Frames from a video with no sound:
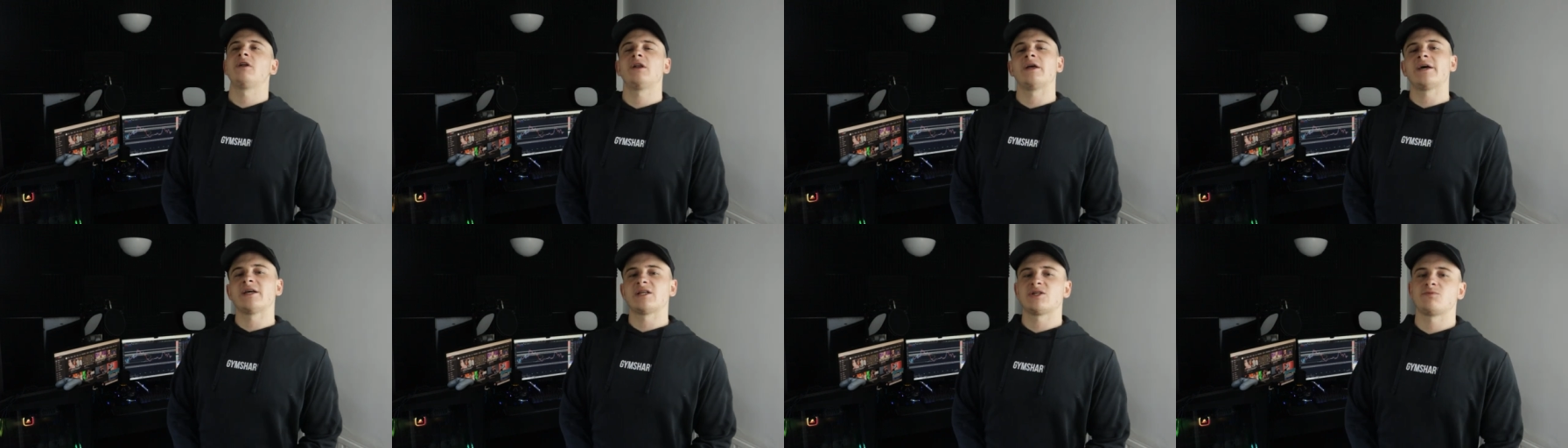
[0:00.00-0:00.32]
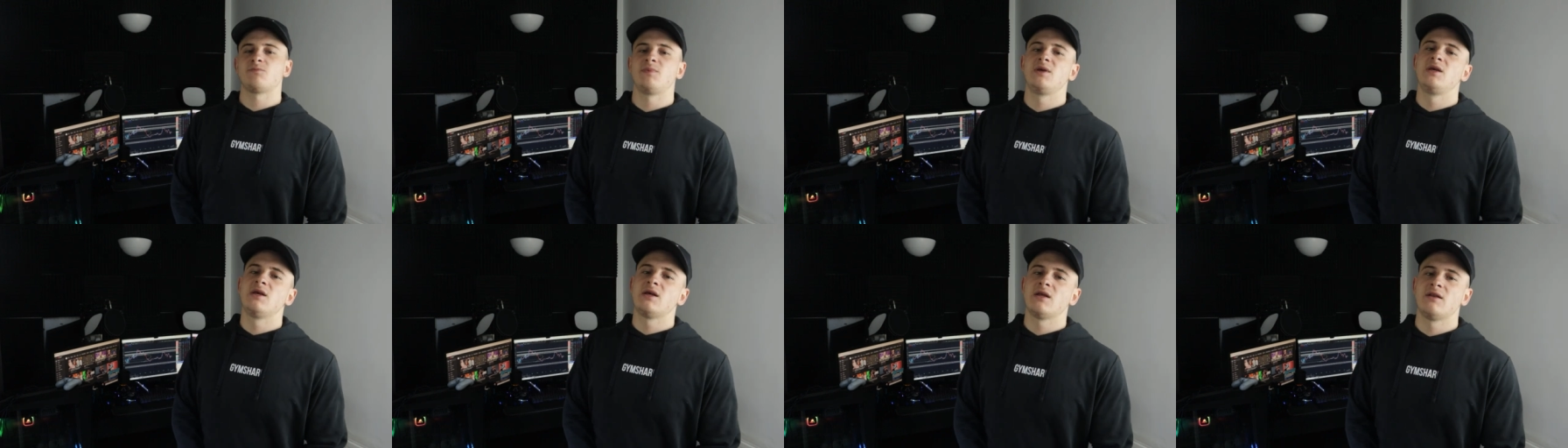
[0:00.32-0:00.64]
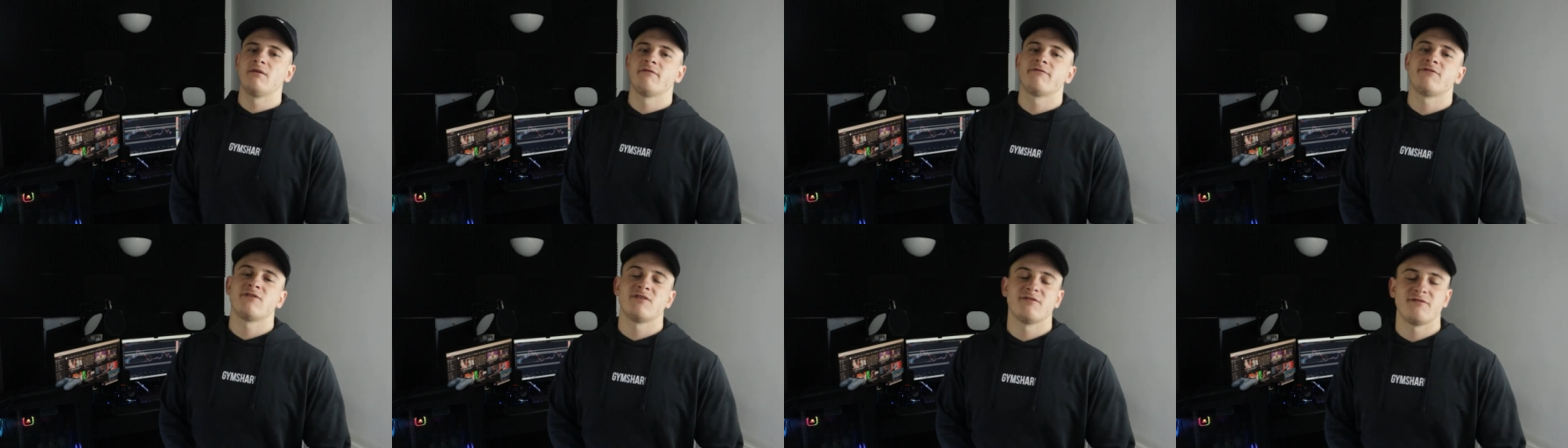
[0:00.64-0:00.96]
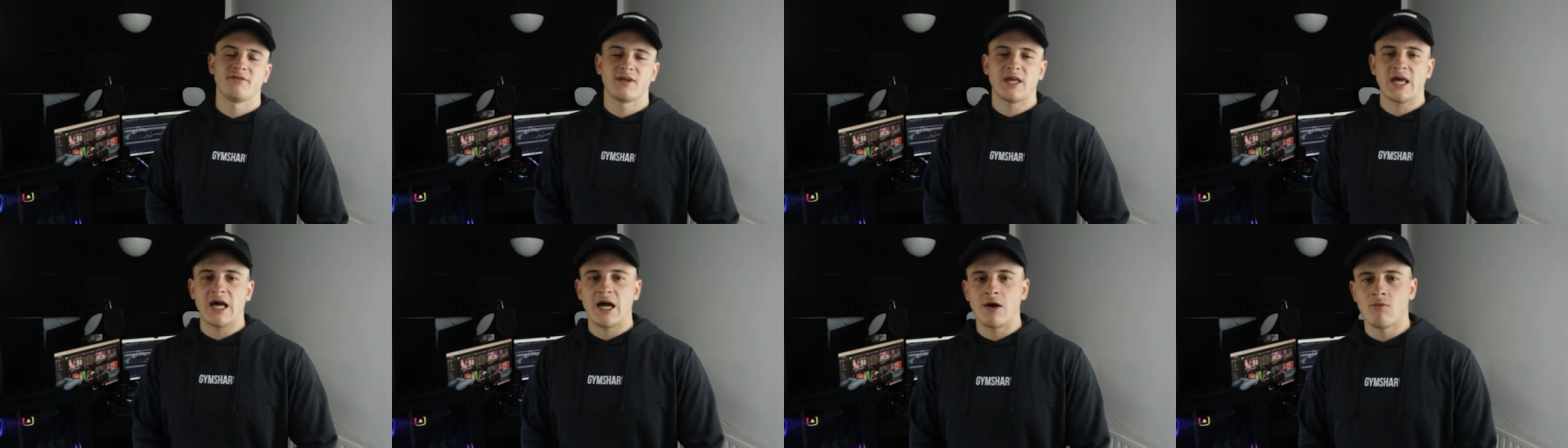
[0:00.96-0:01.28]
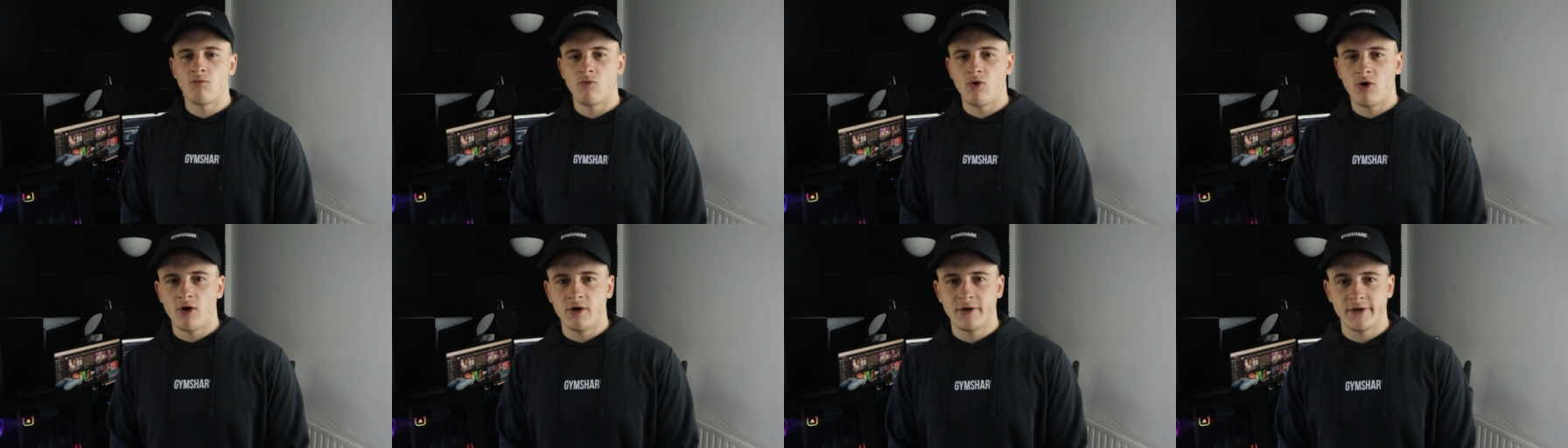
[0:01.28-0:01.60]
I like speaking in front of the
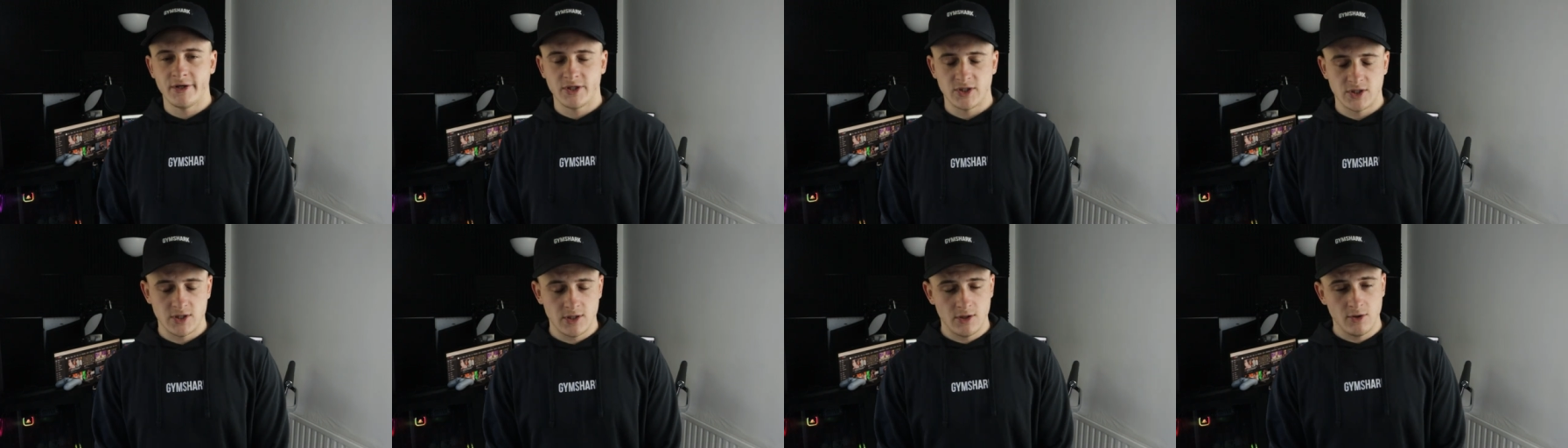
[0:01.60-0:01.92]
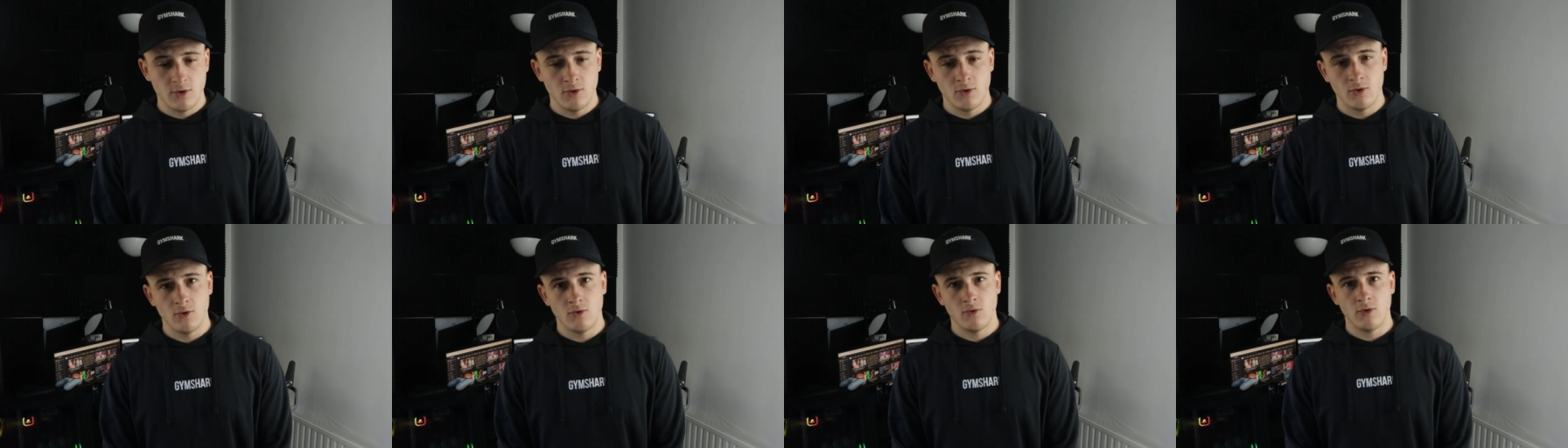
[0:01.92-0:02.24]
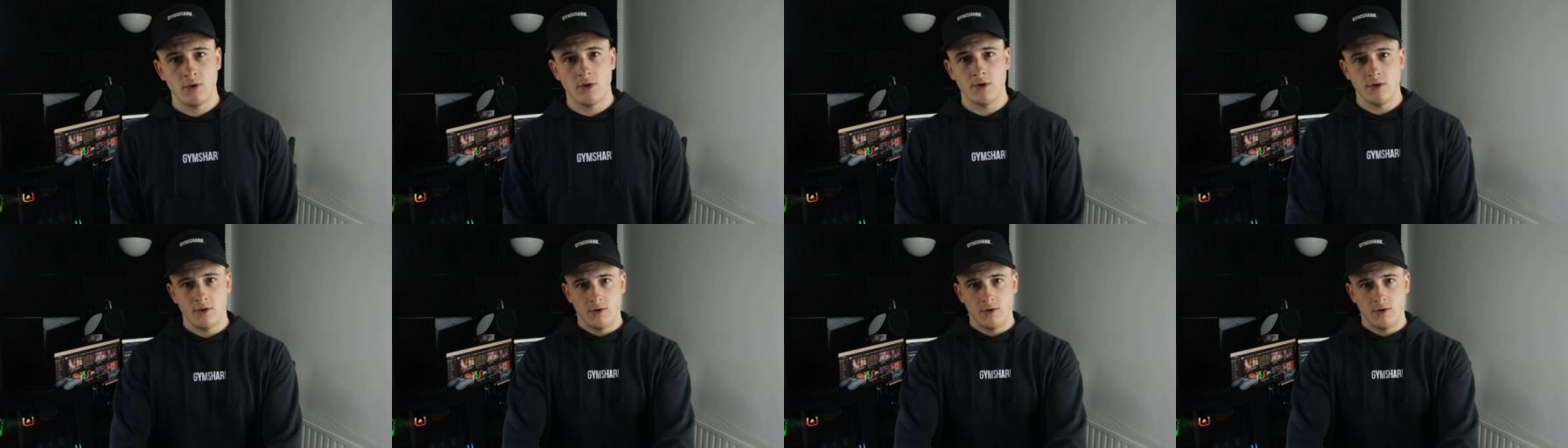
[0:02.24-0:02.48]
camera to